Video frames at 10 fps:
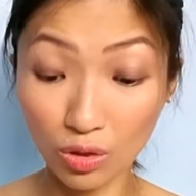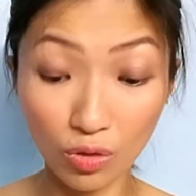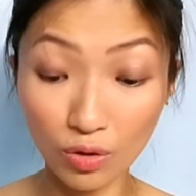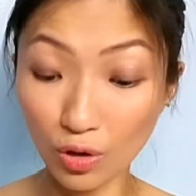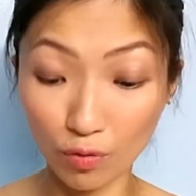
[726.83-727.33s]

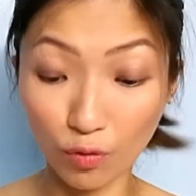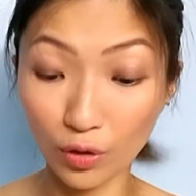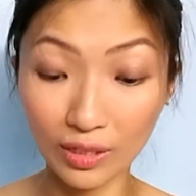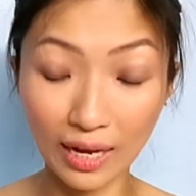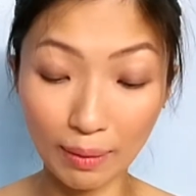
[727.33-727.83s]
3 or 4
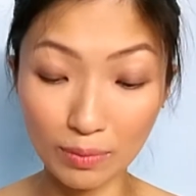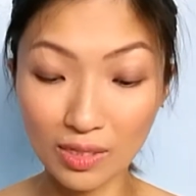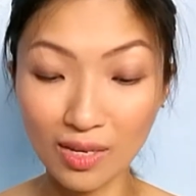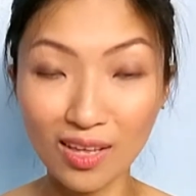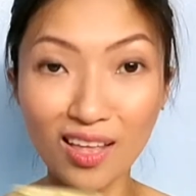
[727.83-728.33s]
times.
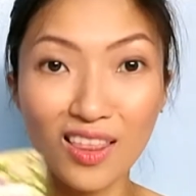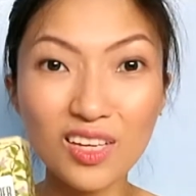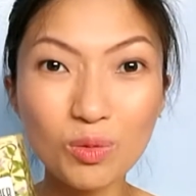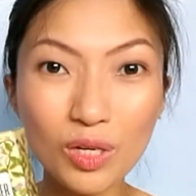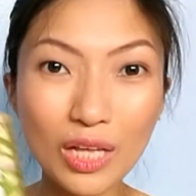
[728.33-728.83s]

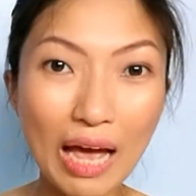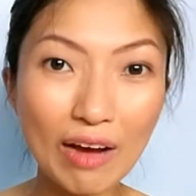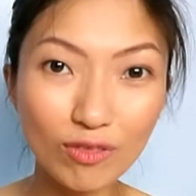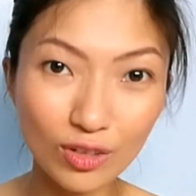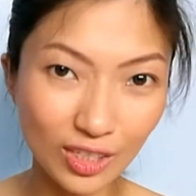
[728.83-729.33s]
This one,
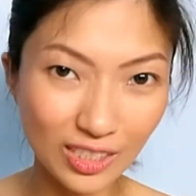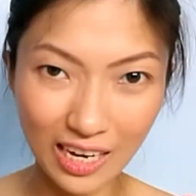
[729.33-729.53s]
after the